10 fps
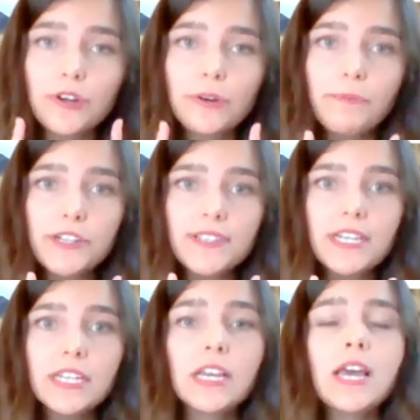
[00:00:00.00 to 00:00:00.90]
a
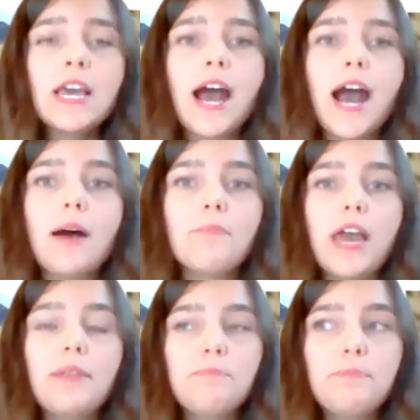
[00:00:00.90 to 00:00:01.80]
person
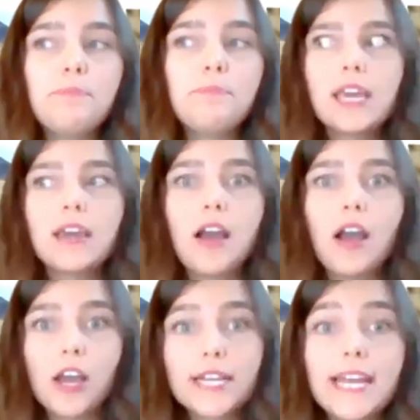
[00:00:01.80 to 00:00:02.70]
and being
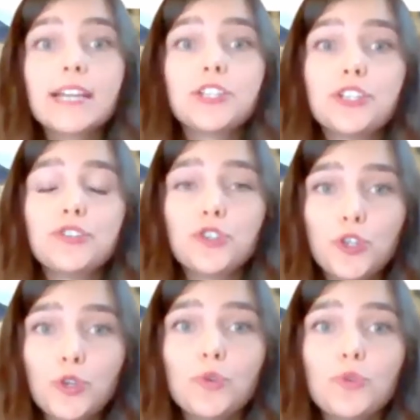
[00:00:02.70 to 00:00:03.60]
connected
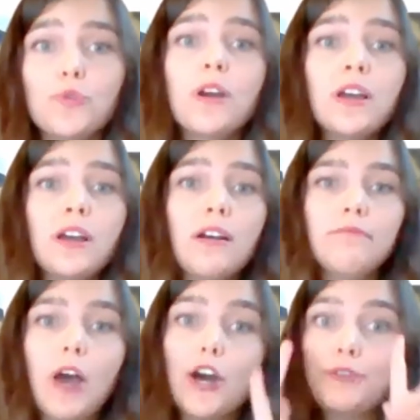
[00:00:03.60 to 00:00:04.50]
to
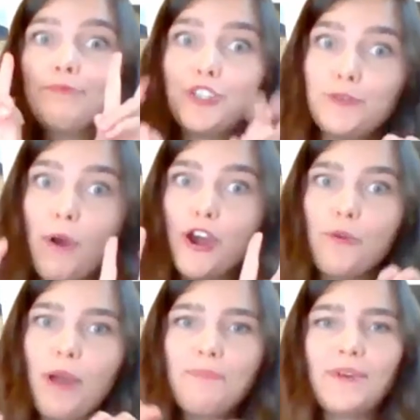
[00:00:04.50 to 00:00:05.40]
a smart
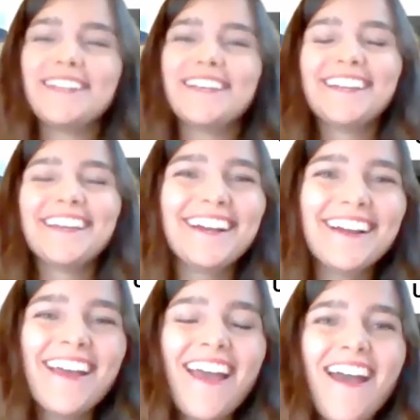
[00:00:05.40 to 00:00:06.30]
weapon.
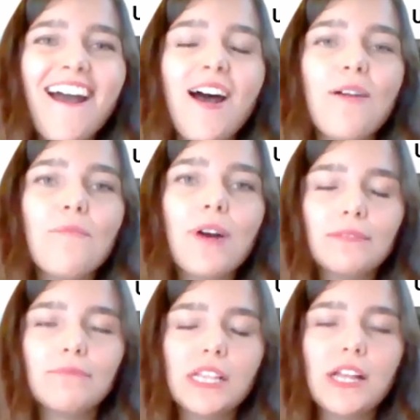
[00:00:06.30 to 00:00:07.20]

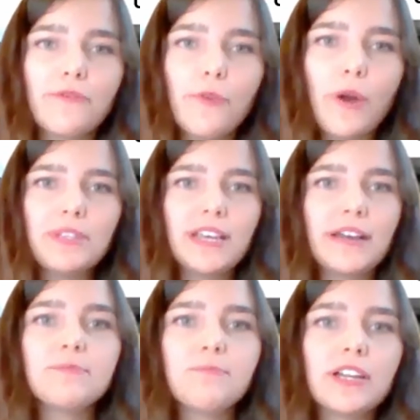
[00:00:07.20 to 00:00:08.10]
A lot of weapons
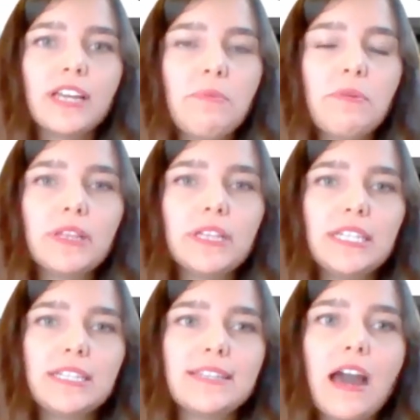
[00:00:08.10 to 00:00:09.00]
have smart
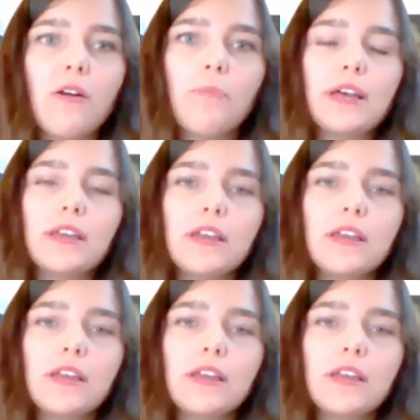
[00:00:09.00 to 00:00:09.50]
capabilities now, but